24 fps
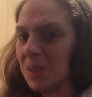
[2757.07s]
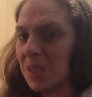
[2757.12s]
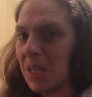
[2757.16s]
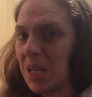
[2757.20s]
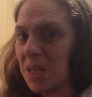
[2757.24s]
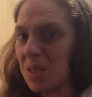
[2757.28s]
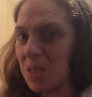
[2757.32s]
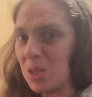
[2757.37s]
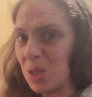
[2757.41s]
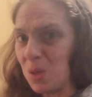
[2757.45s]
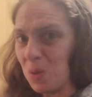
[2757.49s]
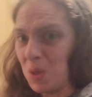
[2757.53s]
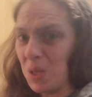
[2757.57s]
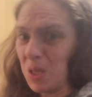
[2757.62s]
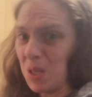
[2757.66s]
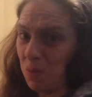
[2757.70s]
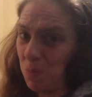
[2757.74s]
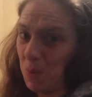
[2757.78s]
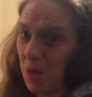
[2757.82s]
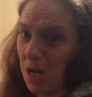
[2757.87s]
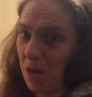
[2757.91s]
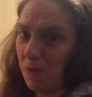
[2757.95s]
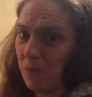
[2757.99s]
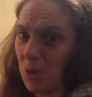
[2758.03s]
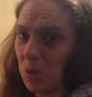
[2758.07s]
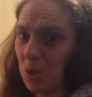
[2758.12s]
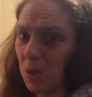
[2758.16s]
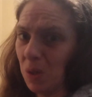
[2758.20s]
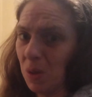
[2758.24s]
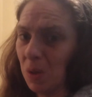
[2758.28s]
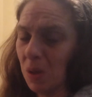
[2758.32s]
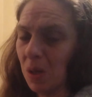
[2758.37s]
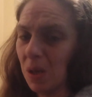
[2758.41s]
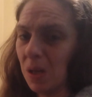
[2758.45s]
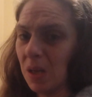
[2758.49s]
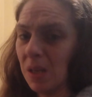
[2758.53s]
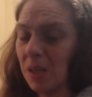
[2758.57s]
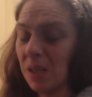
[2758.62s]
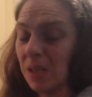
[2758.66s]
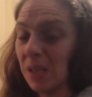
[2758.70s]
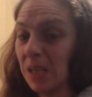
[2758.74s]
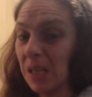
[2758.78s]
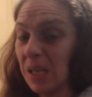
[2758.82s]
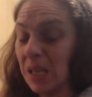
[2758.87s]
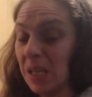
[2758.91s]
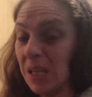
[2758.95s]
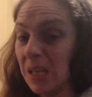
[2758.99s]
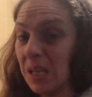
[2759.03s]
It has to do with his behaviors.
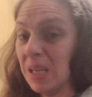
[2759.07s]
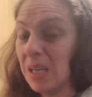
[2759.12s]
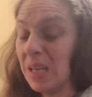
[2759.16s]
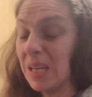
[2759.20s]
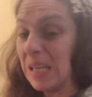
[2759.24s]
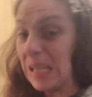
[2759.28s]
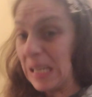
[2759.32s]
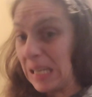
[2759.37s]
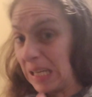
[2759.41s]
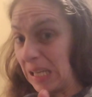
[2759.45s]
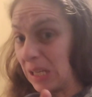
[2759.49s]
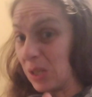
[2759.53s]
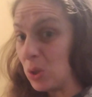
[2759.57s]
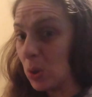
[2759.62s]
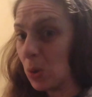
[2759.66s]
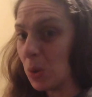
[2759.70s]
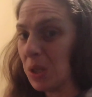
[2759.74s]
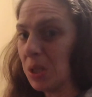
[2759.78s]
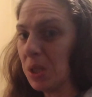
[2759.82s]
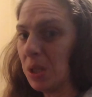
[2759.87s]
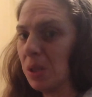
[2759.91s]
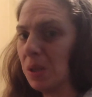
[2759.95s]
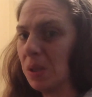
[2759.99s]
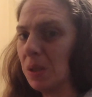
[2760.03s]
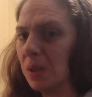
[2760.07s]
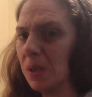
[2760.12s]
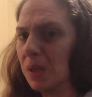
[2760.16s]
And yours.